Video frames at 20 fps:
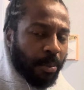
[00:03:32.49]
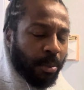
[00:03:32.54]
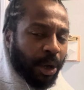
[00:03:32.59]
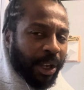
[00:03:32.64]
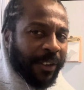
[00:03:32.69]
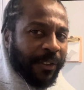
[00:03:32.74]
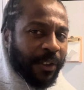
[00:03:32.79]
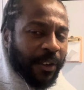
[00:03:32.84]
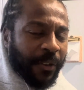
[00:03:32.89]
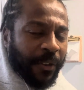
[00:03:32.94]

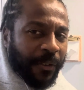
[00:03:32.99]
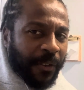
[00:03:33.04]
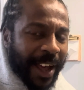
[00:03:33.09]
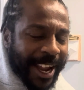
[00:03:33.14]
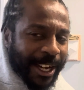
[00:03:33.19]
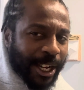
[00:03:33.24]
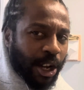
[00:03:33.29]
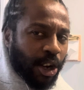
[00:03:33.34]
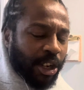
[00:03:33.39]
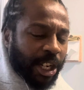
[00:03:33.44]
But if you
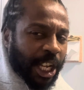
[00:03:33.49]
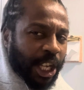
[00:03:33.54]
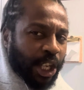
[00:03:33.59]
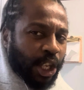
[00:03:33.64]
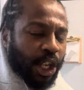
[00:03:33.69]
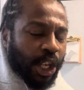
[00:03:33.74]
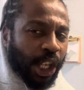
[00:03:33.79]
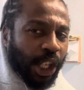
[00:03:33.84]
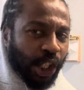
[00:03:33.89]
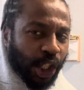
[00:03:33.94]
find out that
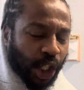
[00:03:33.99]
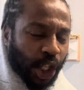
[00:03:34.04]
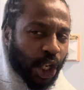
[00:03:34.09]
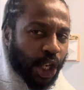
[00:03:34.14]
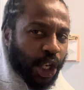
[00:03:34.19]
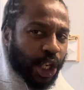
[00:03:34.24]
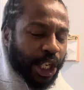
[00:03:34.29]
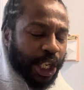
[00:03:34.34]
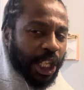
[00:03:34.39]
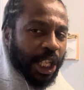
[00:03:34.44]
you
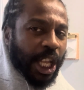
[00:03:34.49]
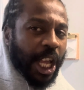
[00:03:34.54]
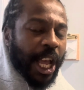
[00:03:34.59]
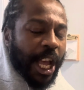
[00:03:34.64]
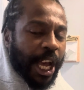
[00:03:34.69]
insert it